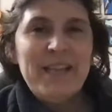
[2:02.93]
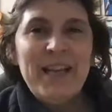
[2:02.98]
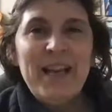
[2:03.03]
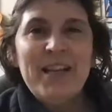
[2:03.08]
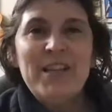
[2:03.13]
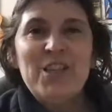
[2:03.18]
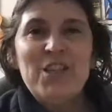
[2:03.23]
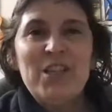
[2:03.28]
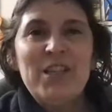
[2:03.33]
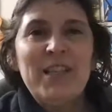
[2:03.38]

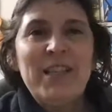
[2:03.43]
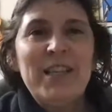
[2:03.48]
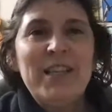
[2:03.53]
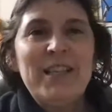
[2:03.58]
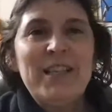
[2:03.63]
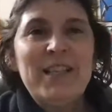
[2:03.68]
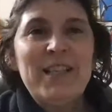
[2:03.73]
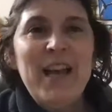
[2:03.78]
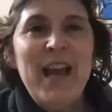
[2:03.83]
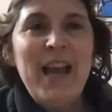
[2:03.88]
section
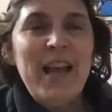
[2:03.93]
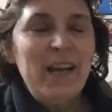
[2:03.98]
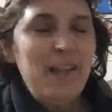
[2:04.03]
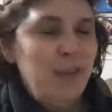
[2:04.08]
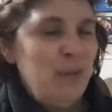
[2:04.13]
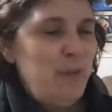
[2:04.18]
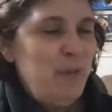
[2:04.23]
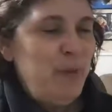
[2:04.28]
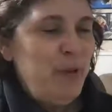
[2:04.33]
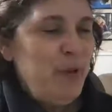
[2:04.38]

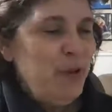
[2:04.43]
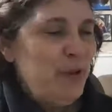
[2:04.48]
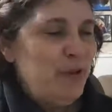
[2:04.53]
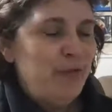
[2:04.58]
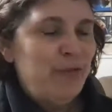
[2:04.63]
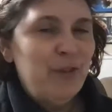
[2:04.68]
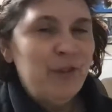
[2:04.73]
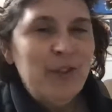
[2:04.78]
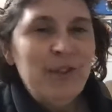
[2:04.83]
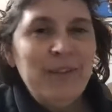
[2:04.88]
entitled
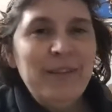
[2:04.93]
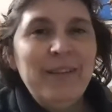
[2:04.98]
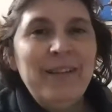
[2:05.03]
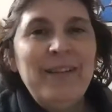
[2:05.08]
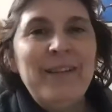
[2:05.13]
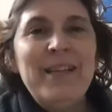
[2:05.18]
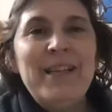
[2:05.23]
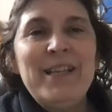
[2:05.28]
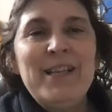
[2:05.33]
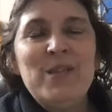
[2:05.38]
Beautiful
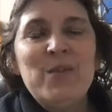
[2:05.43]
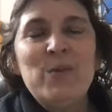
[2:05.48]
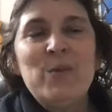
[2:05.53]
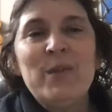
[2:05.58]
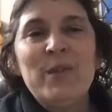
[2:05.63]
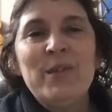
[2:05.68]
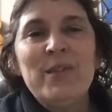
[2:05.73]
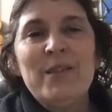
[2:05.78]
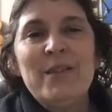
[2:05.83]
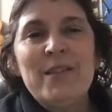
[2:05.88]
these
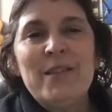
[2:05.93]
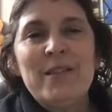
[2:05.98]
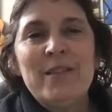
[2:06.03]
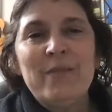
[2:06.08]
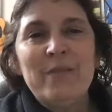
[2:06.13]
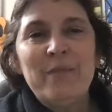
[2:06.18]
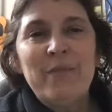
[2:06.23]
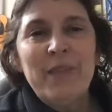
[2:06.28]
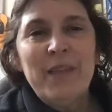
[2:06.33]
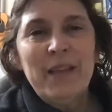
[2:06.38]
words:
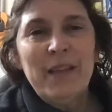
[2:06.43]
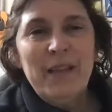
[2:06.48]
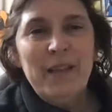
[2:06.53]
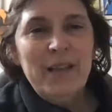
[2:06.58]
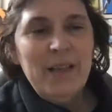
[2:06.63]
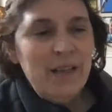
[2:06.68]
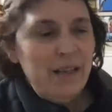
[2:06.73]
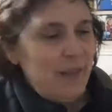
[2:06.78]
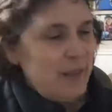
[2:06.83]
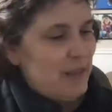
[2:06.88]

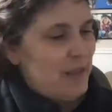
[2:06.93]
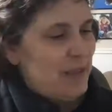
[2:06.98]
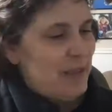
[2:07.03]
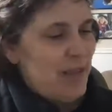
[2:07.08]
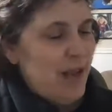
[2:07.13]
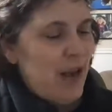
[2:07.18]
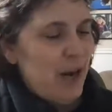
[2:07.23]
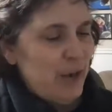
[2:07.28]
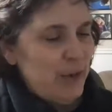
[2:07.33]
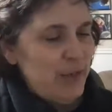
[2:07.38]

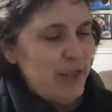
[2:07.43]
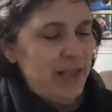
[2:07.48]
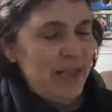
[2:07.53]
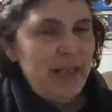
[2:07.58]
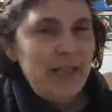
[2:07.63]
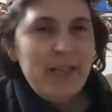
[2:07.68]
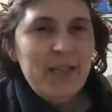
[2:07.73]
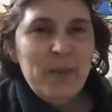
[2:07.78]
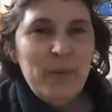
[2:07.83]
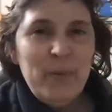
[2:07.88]

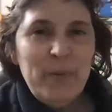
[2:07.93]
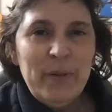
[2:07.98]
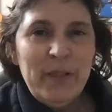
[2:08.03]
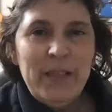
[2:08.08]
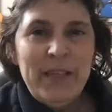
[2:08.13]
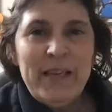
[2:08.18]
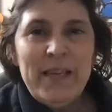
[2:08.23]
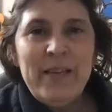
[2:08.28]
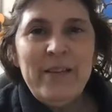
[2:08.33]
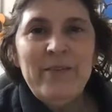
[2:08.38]
Socrates
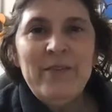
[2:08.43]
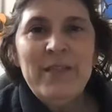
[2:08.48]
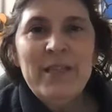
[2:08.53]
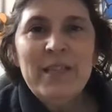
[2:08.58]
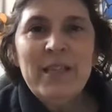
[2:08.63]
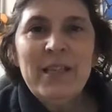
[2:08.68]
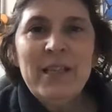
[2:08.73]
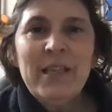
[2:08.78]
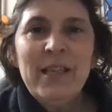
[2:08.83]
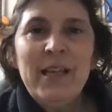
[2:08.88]
believed
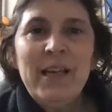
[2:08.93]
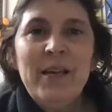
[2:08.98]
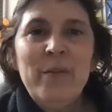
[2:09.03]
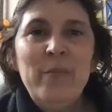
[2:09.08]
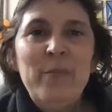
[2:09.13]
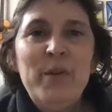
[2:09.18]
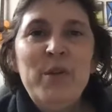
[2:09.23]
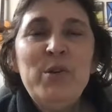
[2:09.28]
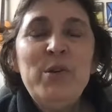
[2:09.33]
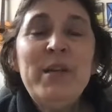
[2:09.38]

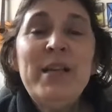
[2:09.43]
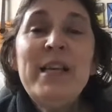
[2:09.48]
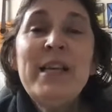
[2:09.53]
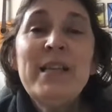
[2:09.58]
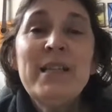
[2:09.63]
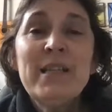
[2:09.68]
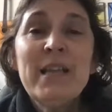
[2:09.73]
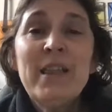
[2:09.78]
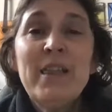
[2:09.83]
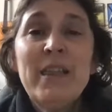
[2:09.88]
beauty
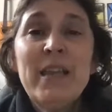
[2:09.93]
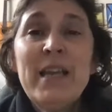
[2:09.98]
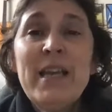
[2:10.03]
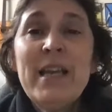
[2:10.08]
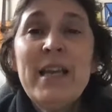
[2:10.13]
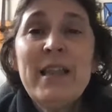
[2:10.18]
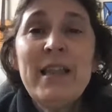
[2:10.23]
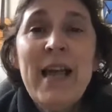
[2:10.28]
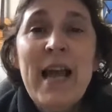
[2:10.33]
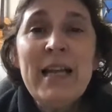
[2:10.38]
is a
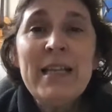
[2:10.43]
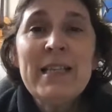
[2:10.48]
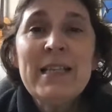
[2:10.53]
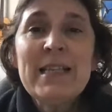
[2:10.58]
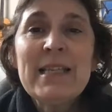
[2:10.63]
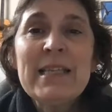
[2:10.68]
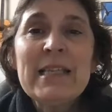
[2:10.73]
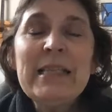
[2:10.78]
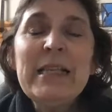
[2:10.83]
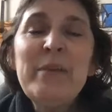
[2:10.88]
thing that
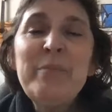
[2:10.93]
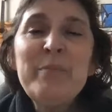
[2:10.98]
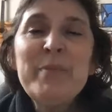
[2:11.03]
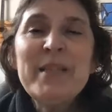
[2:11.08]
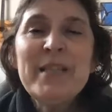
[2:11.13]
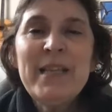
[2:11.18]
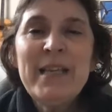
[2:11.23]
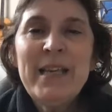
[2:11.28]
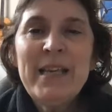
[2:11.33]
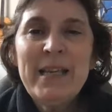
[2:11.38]

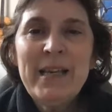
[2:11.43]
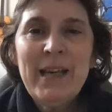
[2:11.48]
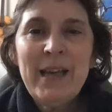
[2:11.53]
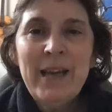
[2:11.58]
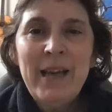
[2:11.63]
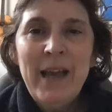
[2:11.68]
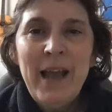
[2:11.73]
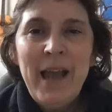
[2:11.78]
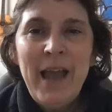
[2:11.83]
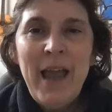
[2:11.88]
slips
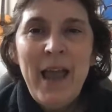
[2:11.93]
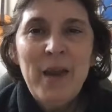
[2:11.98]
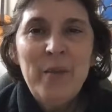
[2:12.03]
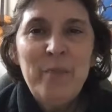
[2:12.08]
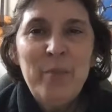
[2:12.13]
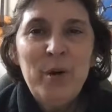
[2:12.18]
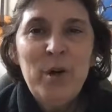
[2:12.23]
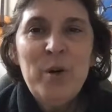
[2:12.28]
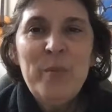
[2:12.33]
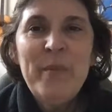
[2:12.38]
in and
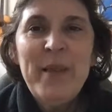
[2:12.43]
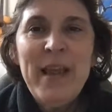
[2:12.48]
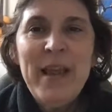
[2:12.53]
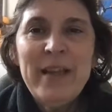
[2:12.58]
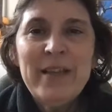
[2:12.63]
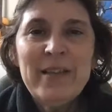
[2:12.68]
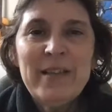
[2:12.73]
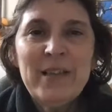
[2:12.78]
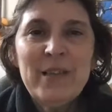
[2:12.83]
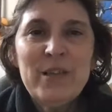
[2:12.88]

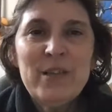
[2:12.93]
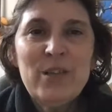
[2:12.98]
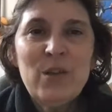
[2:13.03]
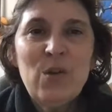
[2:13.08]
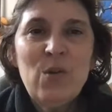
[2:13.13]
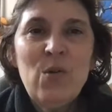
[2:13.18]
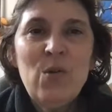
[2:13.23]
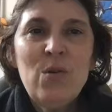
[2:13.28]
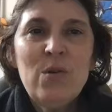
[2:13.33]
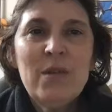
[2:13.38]
permeates our
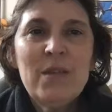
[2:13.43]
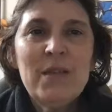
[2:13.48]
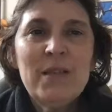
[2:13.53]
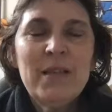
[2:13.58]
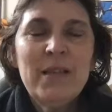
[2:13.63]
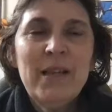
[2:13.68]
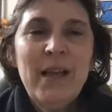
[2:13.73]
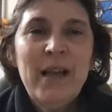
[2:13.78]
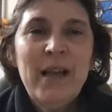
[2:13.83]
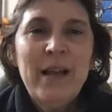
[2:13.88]
souls.
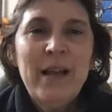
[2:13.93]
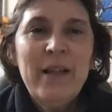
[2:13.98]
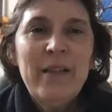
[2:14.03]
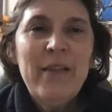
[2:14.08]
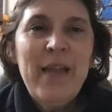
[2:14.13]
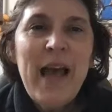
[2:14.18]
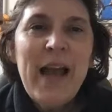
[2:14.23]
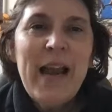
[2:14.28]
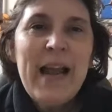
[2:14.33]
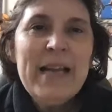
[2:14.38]

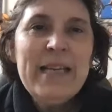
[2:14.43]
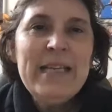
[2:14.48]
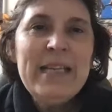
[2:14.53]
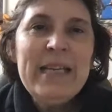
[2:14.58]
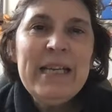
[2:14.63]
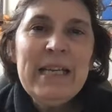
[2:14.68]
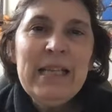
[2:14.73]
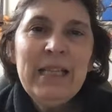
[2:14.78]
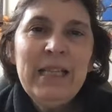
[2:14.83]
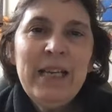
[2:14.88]
That
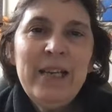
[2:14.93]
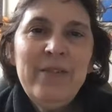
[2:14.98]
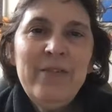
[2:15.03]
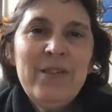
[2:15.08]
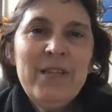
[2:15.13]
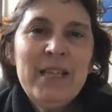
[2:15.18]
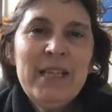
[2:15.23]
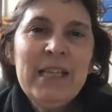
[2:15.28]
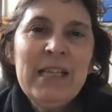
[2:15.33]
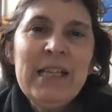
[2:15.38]
idea
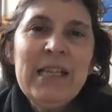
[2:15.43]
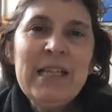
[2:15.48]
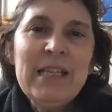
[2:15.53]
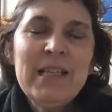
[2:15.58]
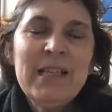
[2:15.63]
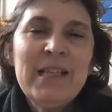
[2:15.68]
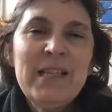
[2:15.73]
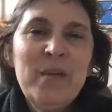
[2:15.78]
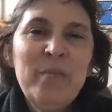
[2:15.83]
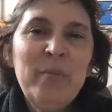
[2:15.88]
lives in
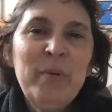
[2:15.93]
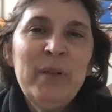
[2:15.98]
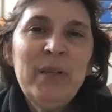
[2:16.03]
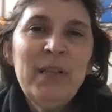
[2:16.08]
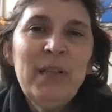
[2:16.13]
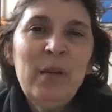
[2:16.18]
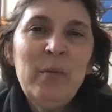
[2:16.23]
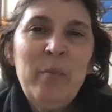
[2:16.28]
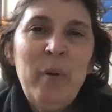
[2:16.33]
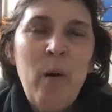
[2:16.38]
this simple
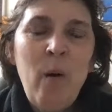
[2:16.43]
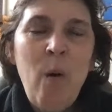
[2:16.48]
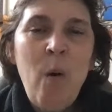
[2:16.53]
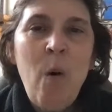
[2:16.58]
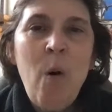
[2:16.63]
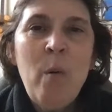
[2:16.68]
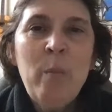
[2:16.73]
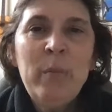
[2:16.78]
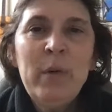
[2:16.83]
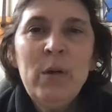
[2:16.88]
little
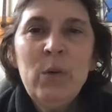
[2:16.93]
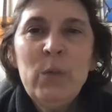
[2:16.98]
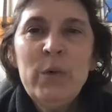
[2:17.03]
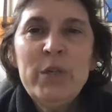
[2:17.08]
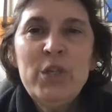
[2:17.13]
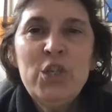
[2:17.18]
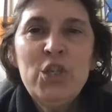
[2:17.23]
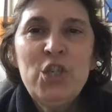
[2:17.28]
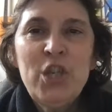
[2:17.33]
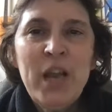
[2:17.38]
poem,
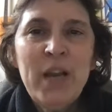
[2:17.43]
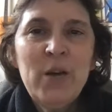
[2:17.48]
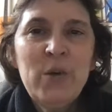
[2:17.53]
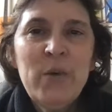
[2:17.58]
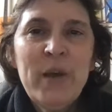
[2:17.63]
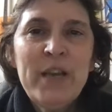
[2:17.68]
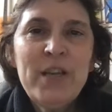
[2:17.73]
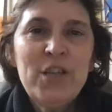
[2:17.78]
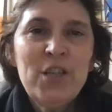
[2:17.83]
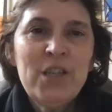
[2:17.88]
which
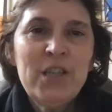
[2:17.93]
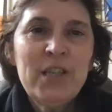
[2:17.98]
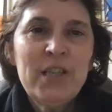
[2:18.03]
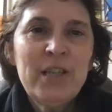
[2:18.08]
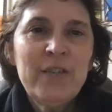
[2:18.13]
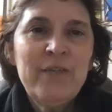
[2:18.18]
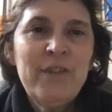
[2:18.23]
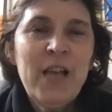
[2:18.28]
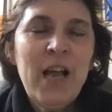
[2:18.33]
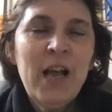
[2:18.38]
generations
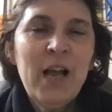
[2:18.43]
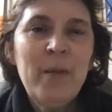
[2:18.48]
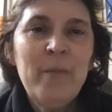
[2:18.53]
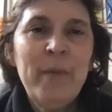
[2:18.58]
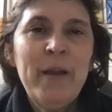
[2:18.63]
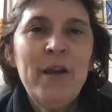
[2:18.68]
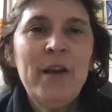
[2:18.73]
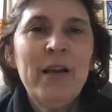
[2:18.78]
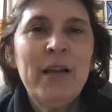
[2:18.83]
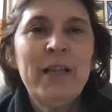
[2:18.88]
of young
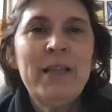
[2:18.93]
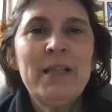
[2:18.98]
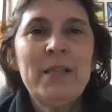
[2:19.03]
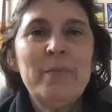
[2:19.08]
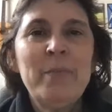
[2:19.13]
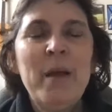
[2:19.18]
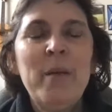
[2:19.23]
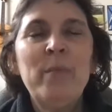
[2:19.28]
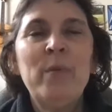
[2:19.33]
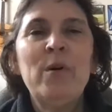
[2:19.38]
Americans
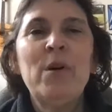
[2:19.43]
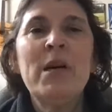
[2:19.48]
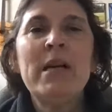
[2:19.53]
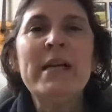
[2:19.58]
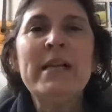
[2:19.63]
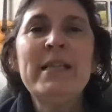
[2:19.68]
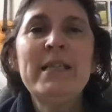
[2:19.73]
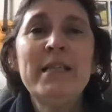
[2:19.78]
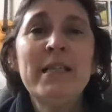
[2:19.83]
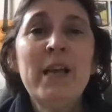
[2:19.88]

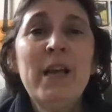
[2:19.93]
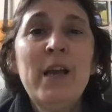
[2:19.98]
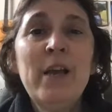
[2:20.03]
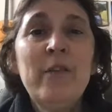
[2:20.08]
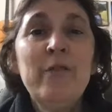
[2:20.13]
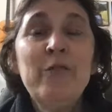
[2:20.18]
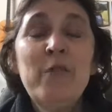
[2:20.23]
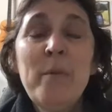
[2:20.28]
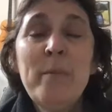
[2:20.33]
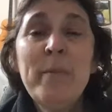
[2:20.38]
memorized
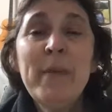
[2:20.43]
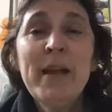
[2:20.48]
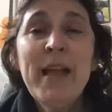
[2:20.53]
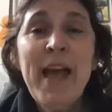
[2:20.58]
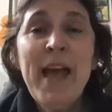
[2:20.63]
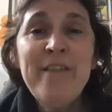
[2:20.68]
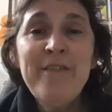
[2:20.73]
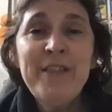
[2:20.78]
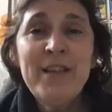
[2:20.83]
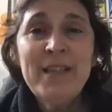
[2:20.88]
from
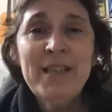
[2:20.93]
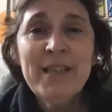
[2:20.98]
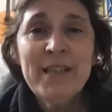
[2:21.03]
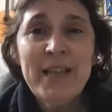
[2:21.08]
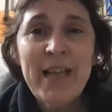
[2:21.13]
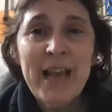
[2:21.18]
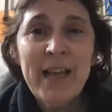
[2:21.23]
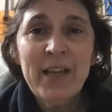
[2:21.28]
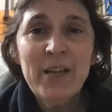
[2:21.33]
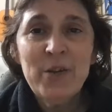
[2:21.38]
McGuffey's
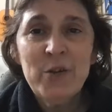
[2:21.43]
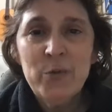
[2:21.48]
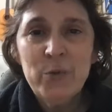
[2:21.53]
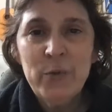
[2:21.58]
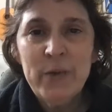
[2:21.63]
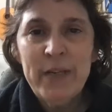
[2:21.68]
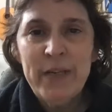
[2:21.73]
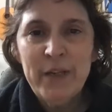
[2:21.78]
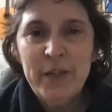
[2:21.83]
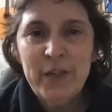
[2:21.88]
Second
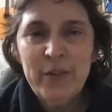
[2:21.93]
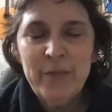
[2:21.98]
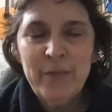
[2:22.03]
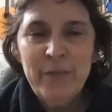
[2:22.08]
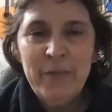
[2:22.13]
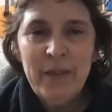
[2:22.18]
Reader.